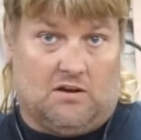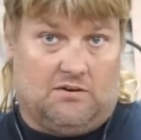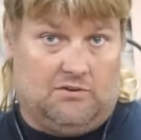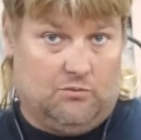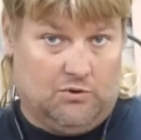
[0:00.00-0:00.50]

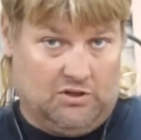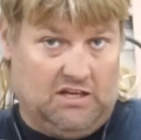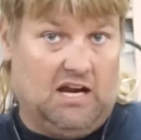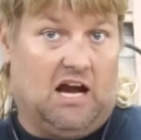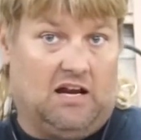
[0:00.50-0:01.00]
you
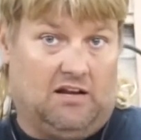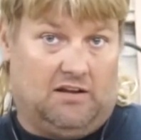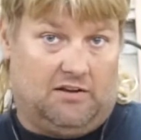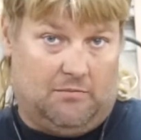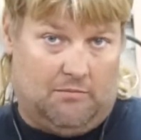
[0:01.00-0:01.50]
really got
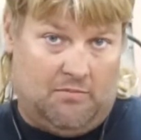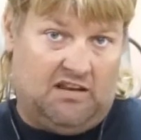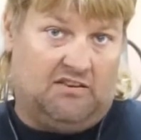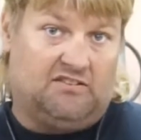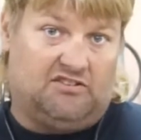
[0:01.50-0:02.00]
to
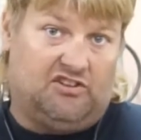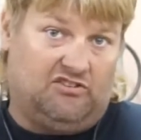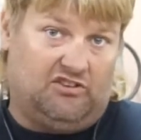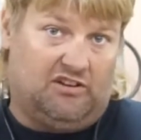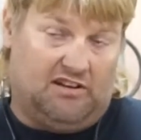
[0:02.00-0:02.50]
make the
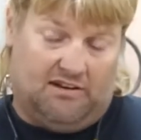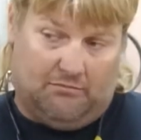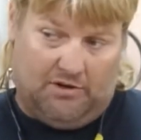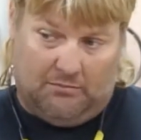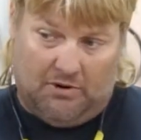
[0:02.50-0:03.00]
decision,
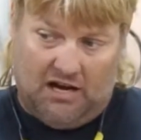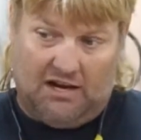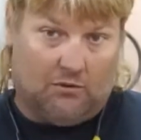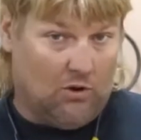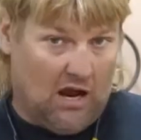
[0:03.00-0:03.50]
am
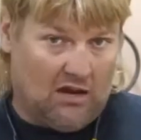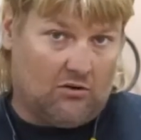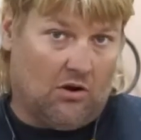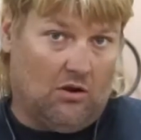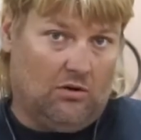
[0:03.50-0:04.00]
I a rock
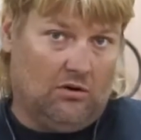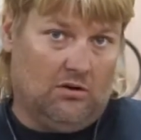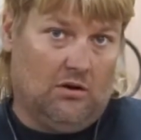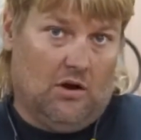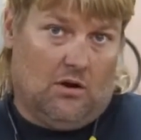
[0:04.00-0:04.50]

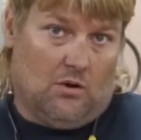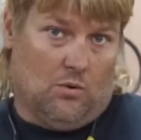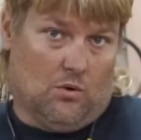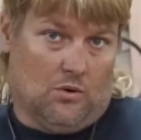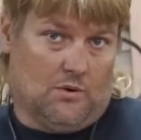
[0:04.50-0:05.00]
crawler
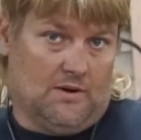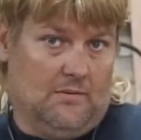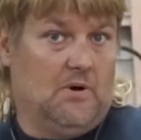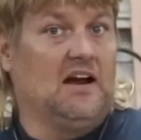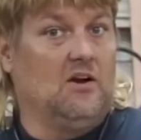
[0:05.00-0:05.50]
or
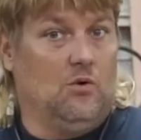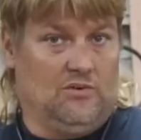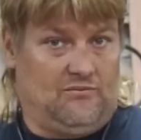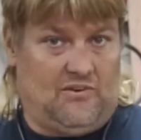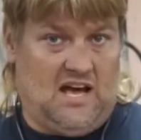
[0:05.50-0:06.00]
am I
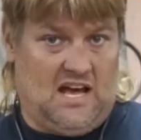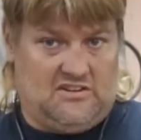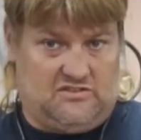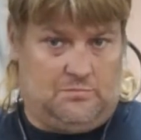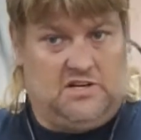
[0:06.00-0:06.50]
going
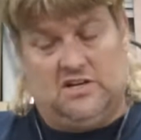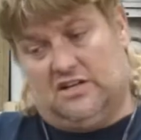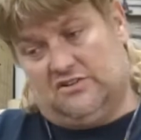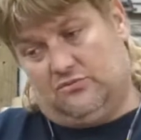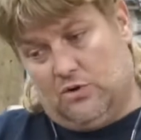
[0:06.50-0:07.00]
fast?
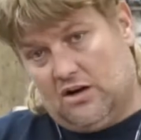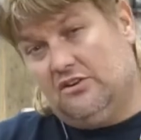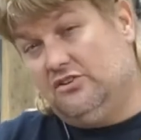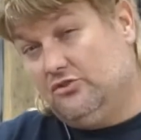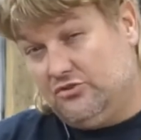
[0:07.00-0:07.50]
Because where
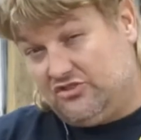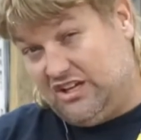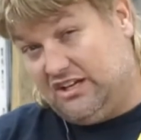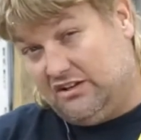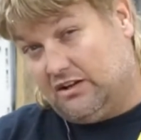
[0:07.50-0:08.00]
you
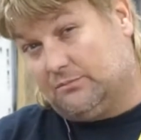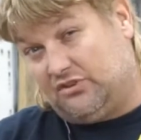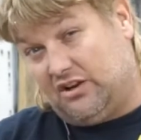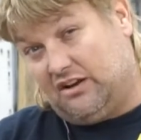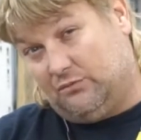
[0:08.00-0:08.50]
end up,
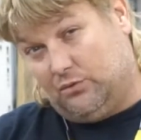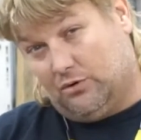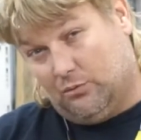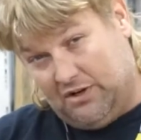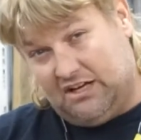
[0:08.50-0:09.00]

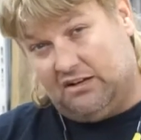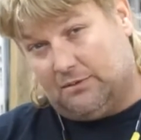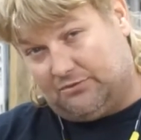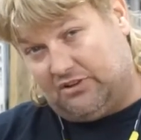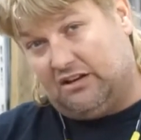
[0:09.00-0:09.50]
where we end
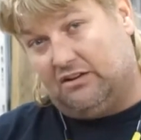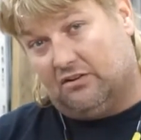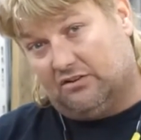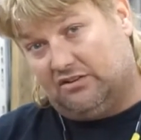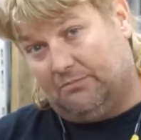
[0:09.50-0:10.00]
up setting
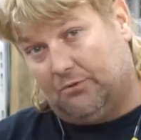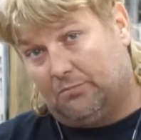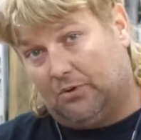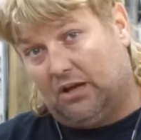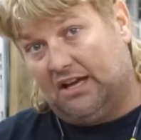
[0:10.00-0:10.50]
your acceptor
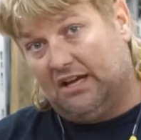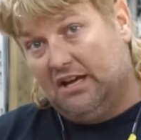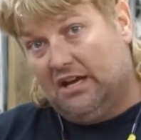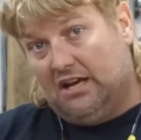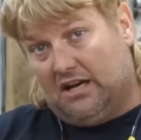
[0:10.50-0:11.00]
plate,
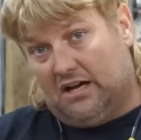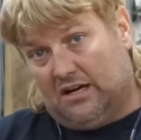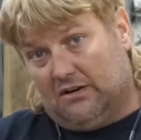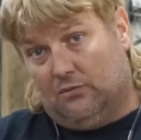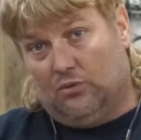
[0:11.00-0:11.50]

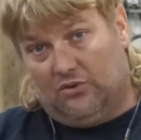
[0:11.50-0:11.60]
will